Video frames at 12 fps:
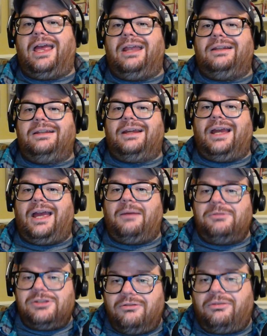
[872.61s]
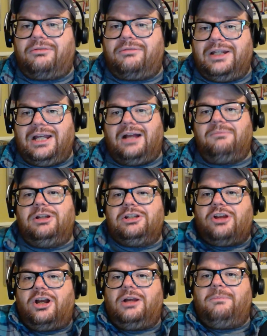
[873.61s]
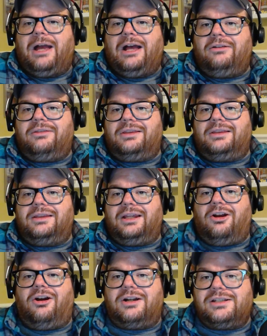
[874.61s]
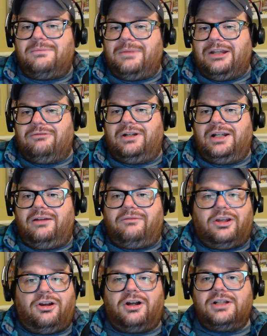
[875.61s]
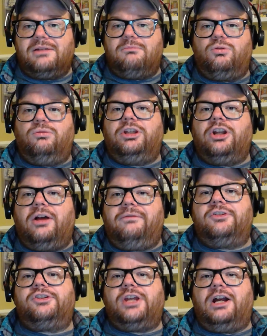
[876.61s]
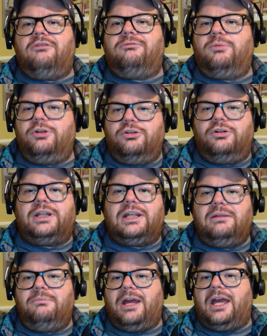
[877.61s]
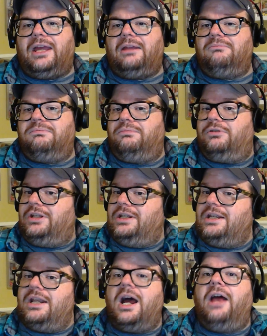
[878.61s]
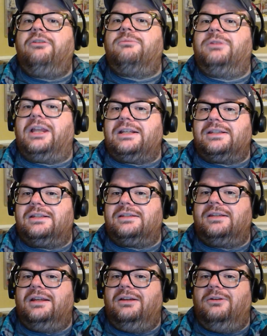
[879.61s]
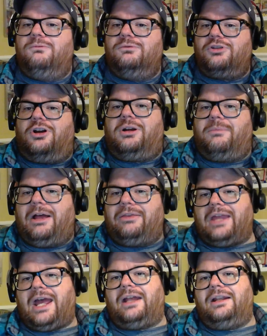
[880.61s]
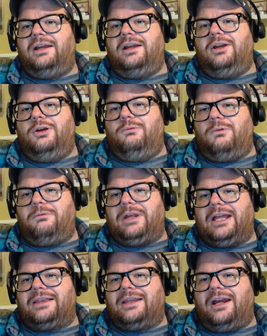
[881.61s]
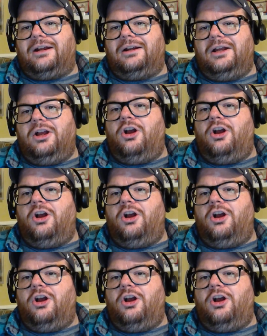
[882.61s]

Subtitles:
And episode three, I'm going to talk about the cards I'm getting rid of, the cards I'm pulling off the shelf, putting on eBay, and putting other places. We'll talk about that when we get there.